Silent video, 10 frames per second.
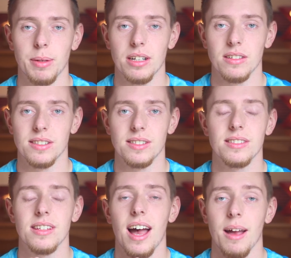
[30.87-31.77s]

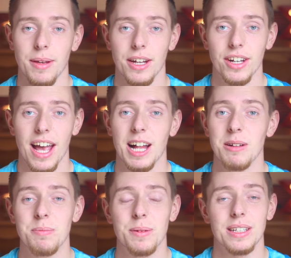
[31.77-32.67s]
because I'm here to
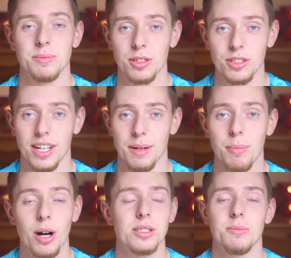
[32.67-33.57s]
help as much as I
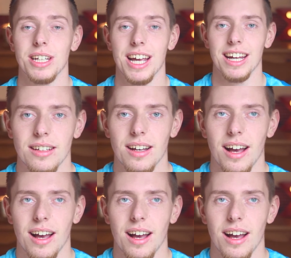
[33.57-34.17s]
possibly can.